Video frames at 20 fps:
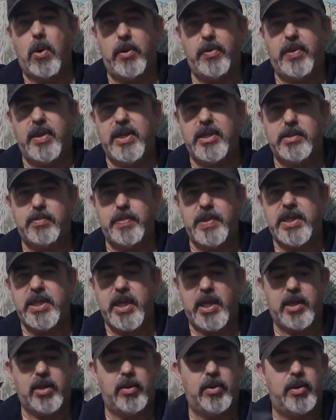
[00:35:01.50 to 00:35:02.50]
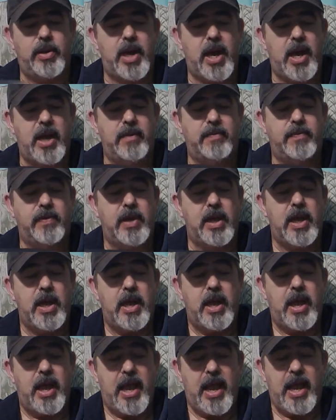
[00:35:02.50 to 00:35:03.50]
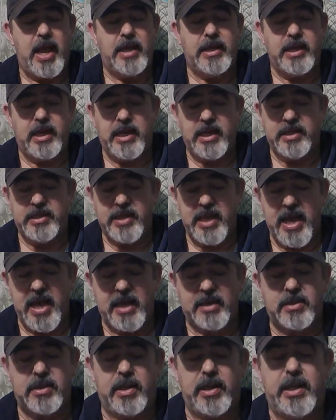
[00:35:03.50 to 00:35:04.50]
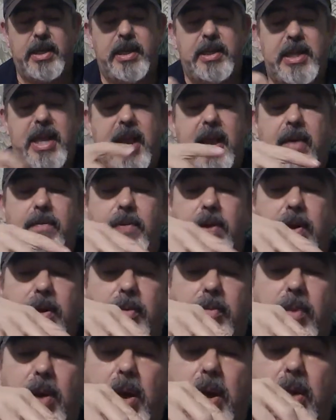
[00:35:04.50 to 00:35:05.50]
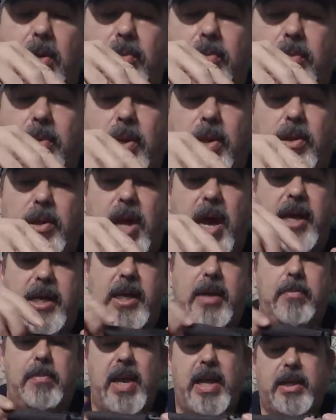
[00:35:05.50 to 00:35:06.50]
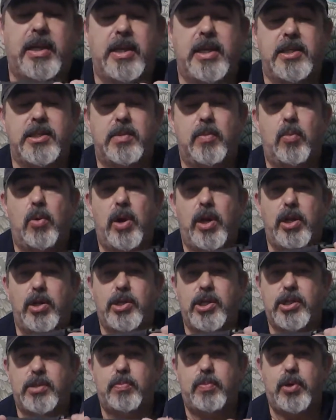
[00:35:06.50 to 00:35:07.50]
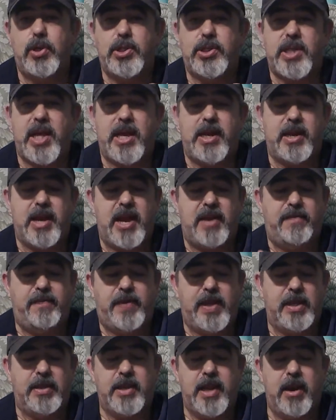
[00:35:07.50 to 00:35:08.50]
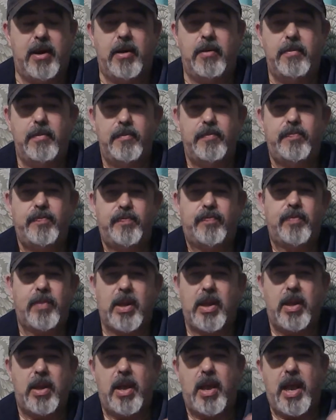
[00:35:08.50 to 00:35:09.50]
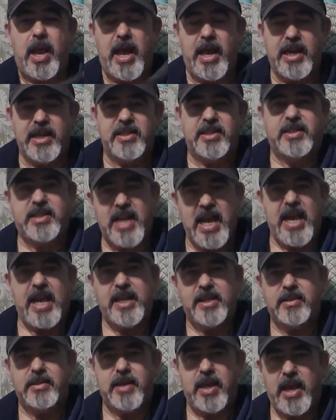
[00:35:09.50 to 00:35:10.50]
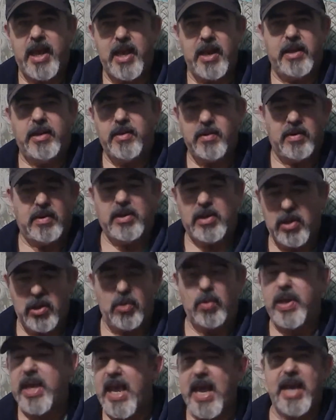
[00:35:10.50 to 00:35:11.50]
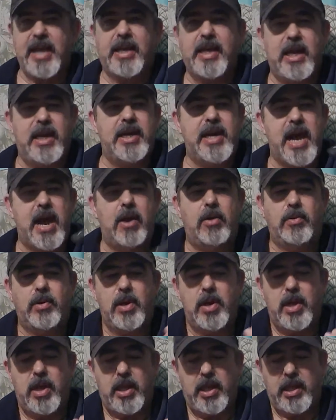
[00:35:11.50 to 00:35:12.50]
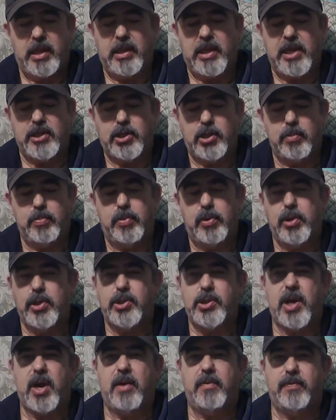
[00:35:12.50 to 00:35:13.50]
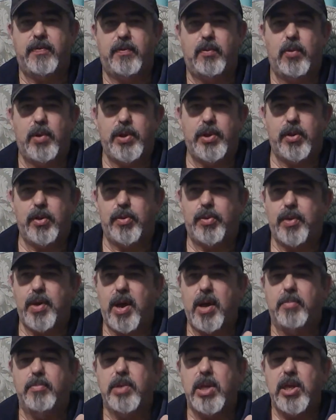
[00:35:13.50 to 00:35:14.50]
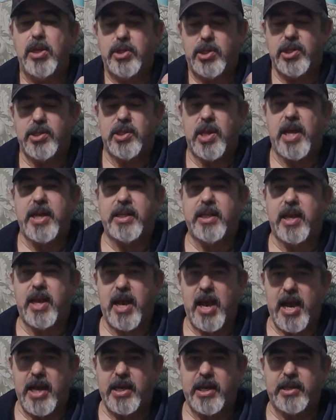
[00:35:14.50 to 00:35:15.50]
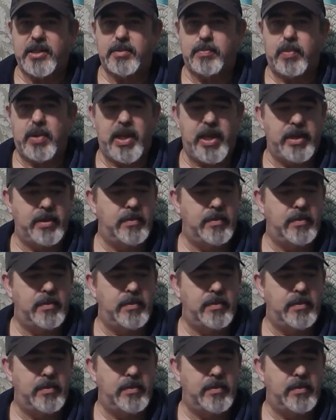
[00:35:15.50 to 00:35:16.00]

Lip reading: this particular knife. And it is excellent. And they have a locking mechanism where you just push that knife in there, and it stays, and you can't get it out unless you push off with your thumb, just like the Kydex blade.